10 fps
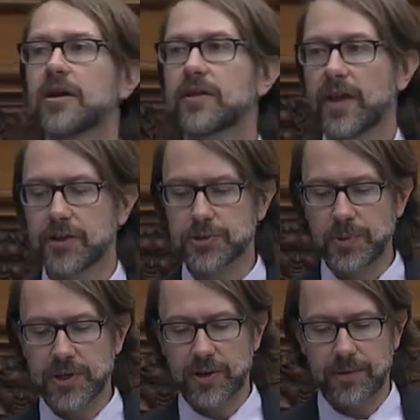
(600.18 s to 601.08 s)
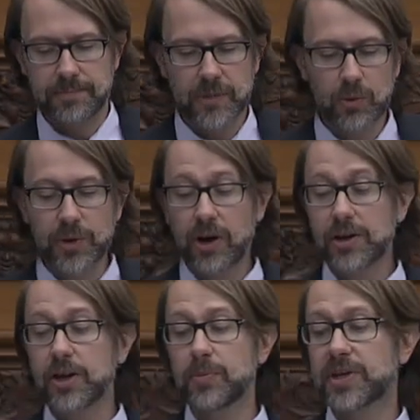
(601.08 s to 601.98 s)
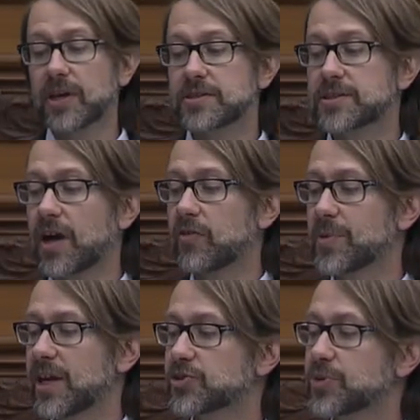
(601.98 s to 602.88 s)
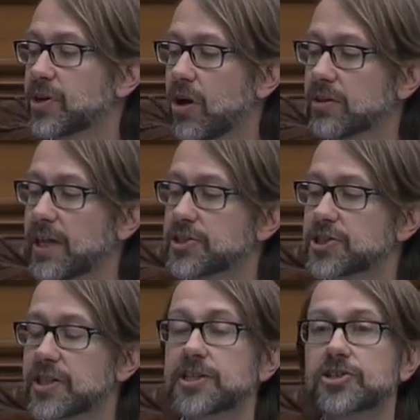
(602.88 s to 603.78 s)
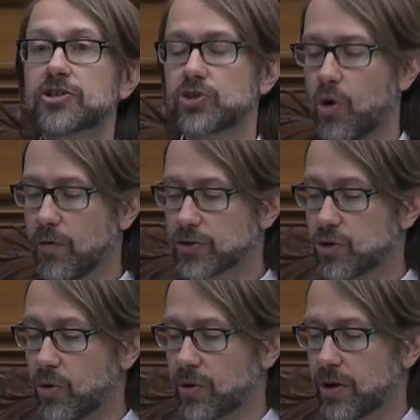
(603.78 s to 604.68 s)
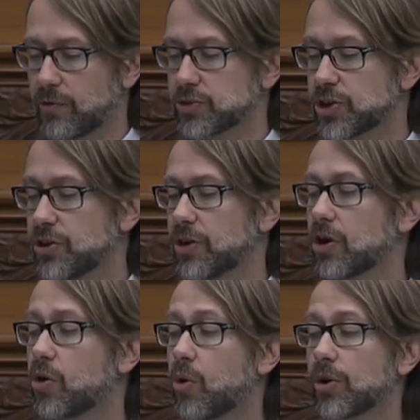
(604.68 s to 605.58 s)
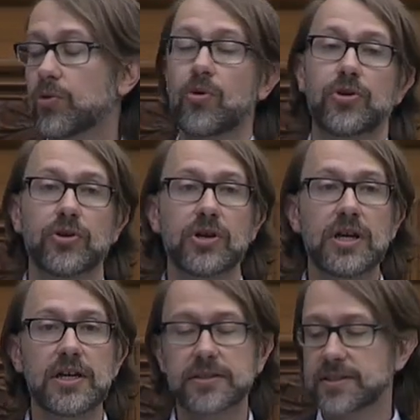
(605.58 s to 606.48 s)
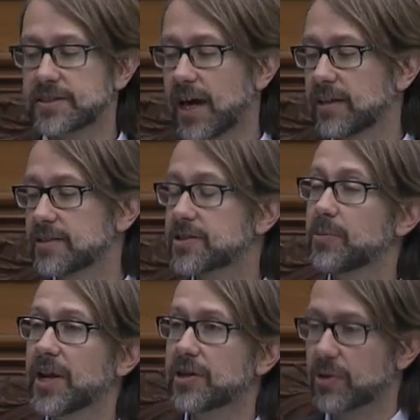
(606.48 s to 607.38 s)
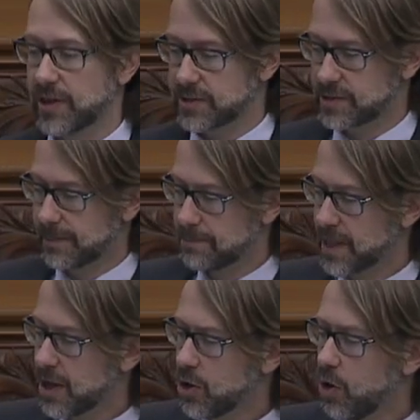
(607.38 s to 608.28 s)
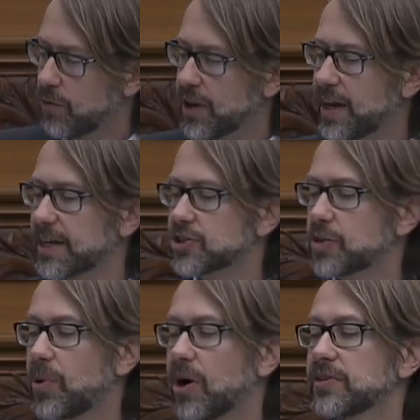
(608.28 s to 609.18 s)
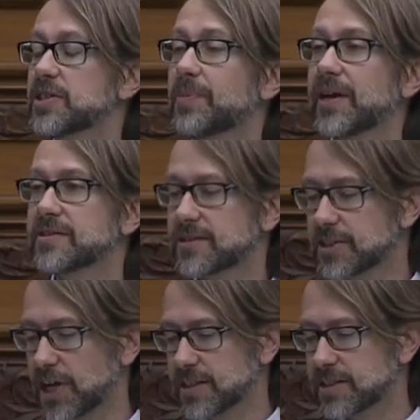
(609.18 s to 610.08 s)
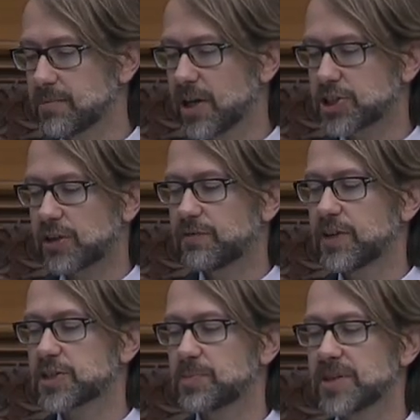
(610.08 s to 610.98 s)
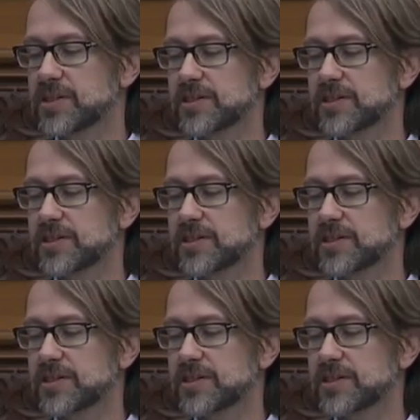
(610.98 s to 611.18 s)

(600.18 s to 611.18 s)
Thank you, Speaker. We are here because this government has recalled legislature to overturn a court order to silence their many critics. Overnight, I took part in the debate and suggested much unfinished business